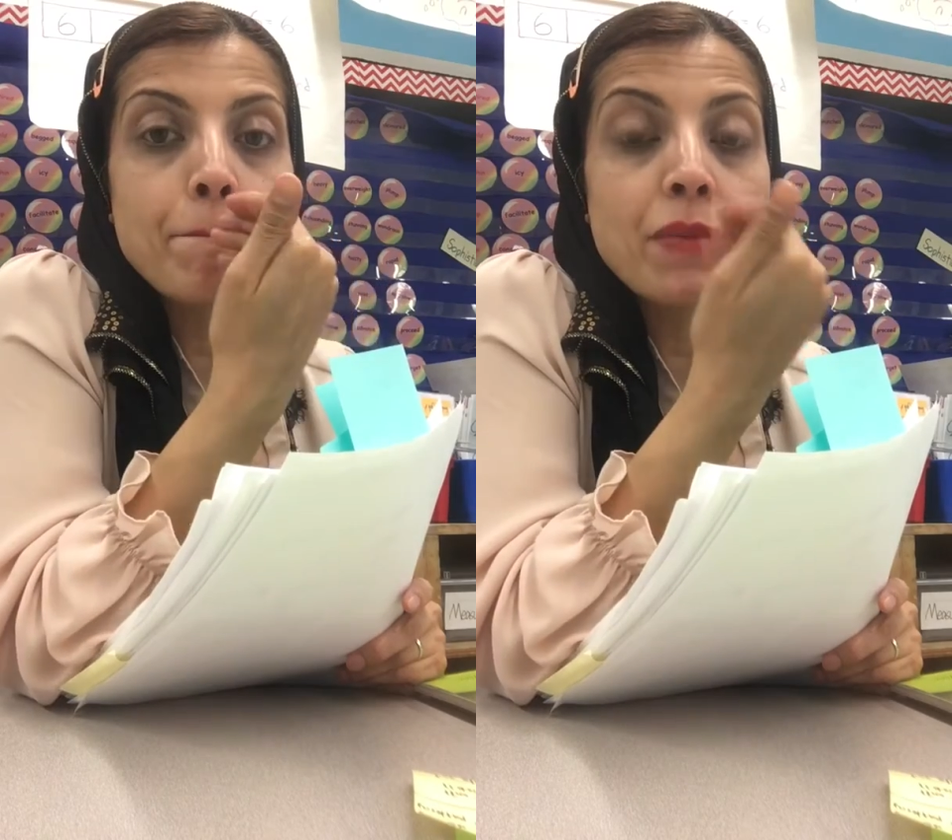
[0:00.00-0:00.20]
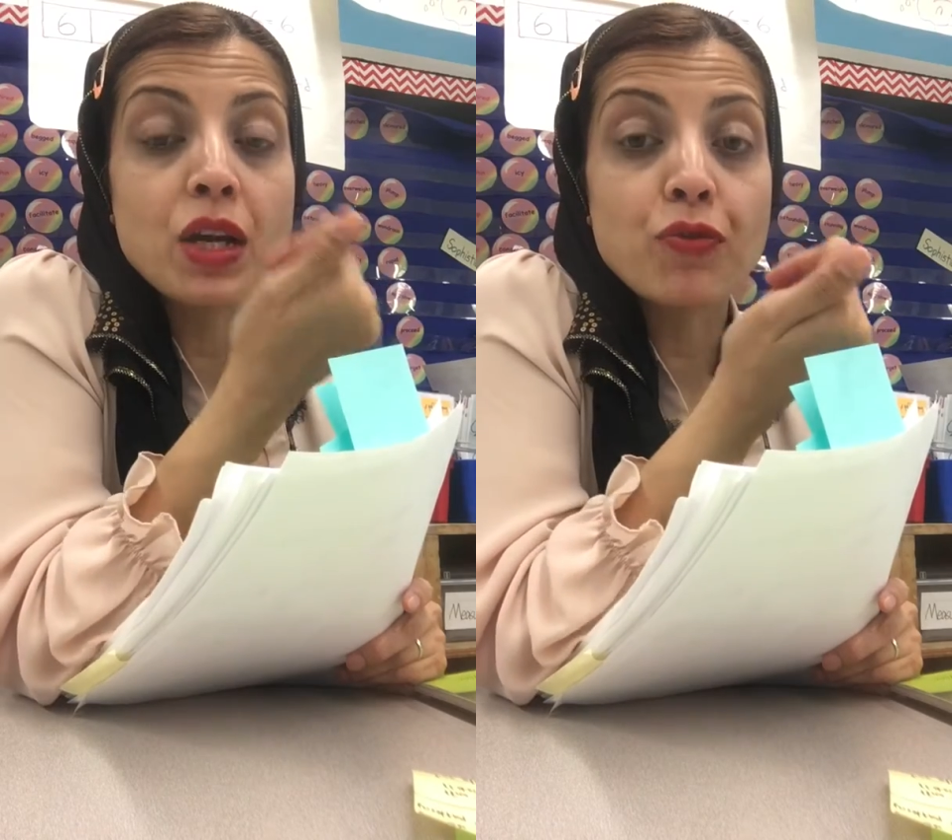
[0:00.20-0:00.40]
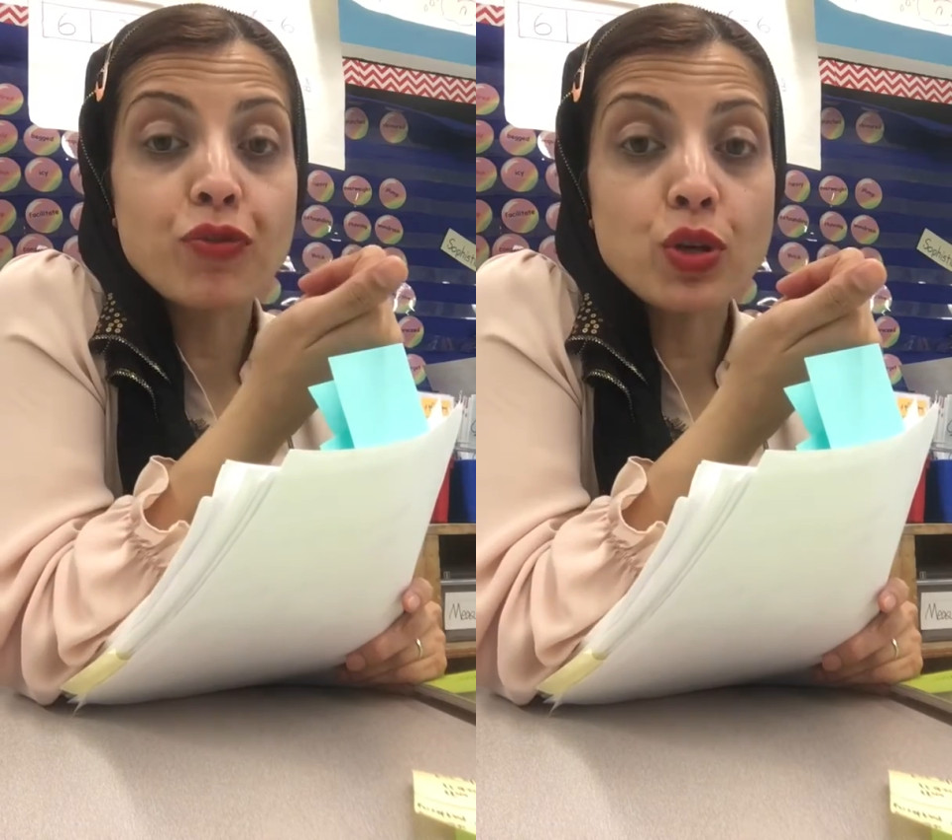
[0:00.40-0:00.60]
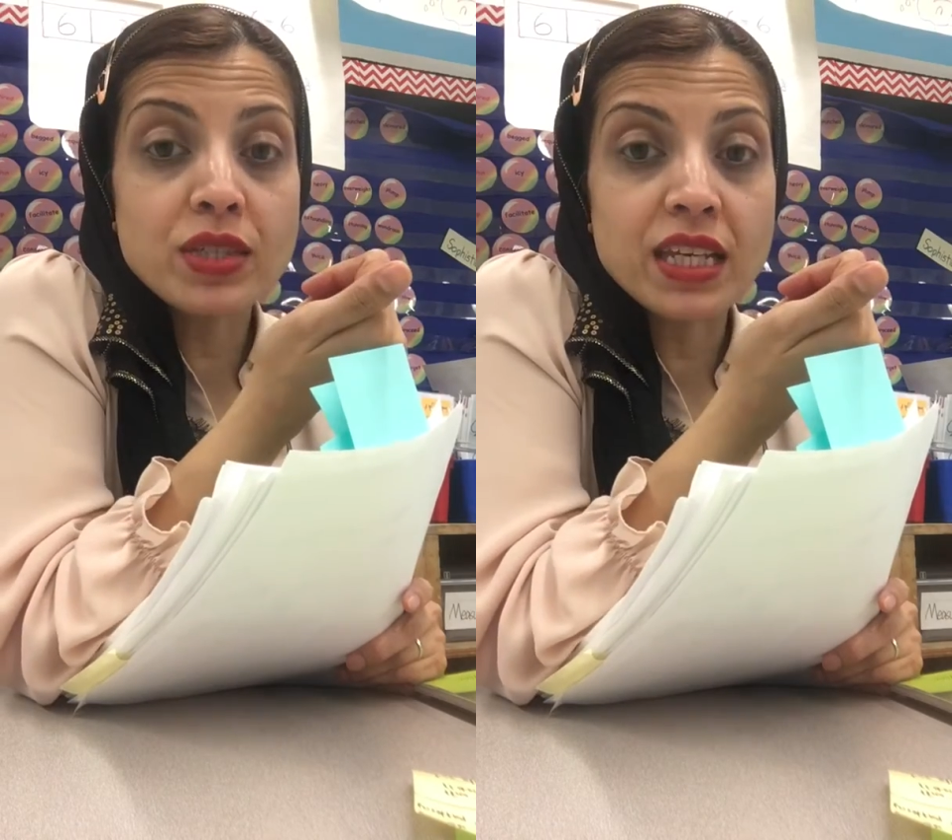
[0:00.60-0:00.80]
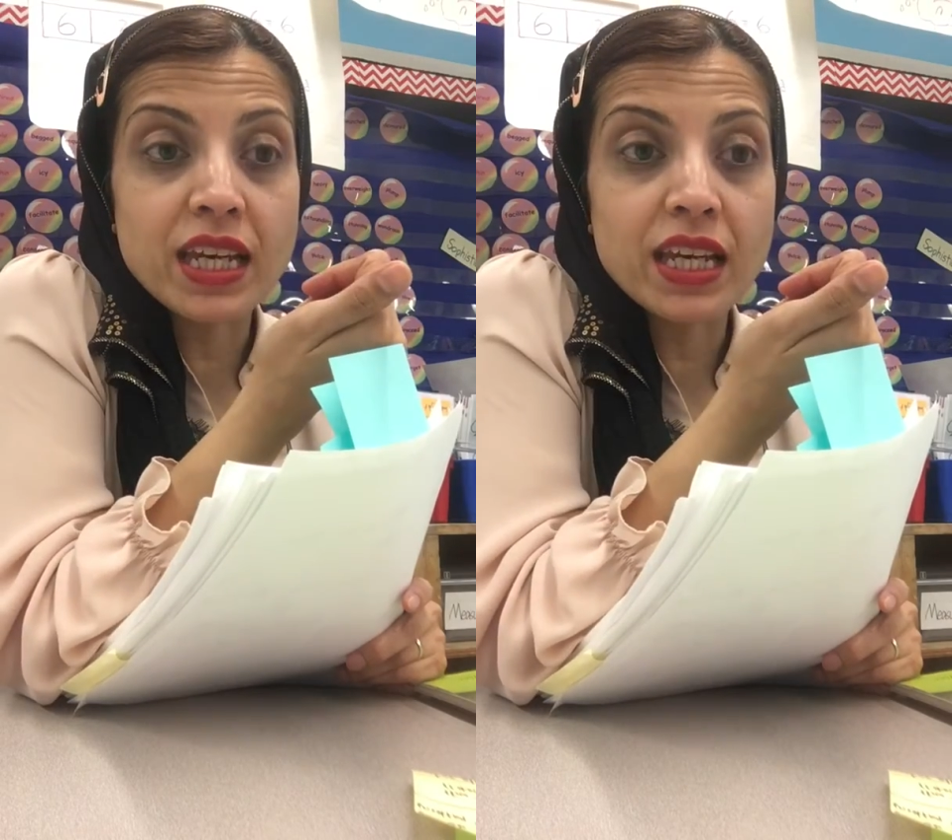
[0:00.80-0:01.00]

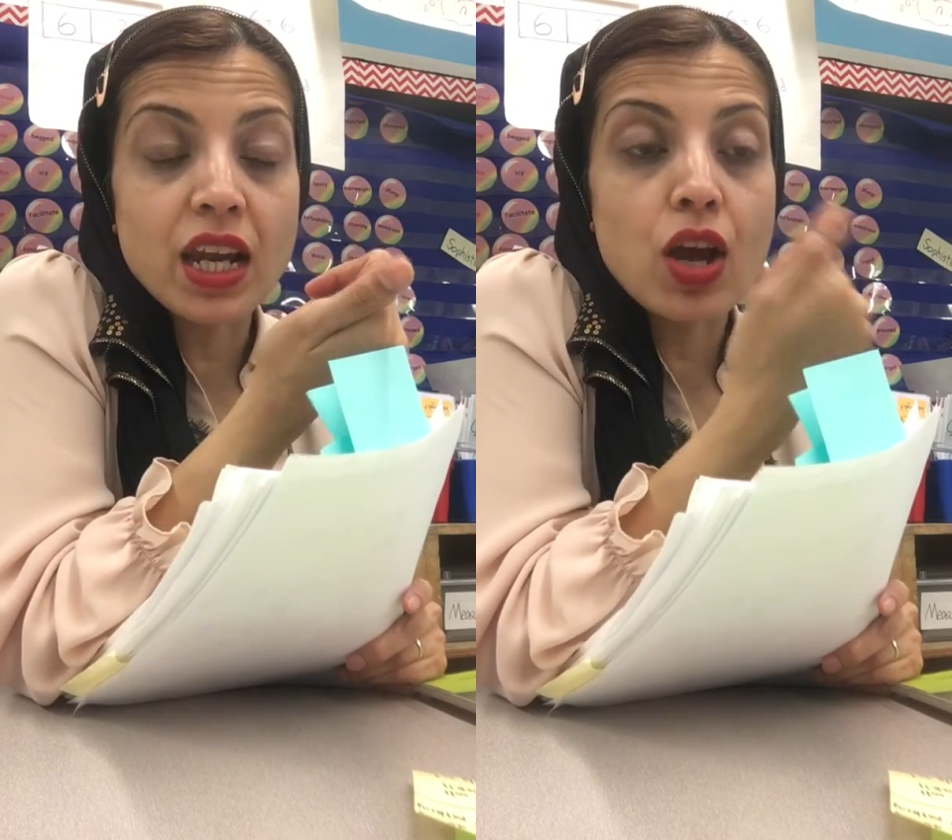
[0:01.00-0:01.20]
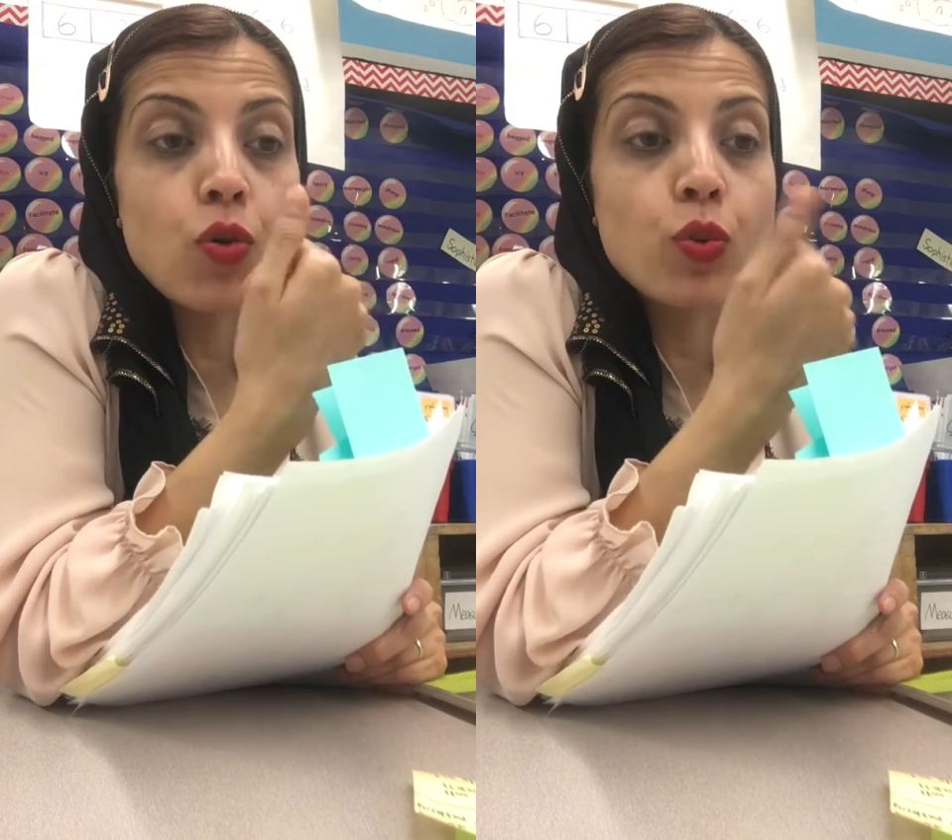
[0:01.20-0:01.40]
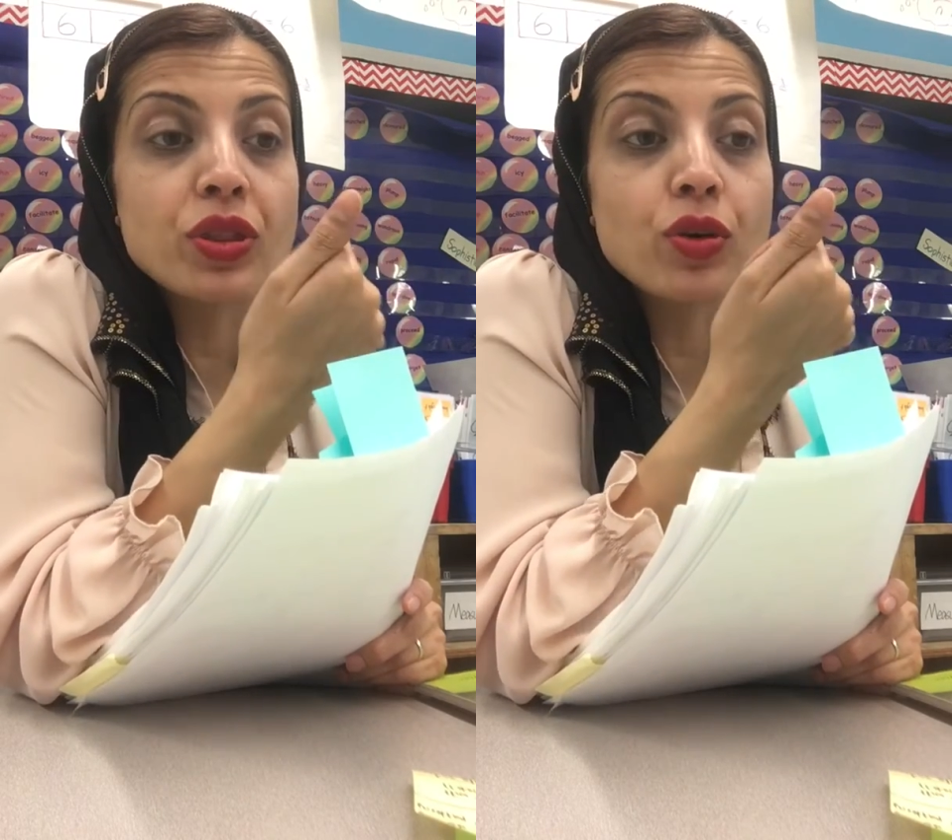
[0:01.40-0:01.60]
confusing it with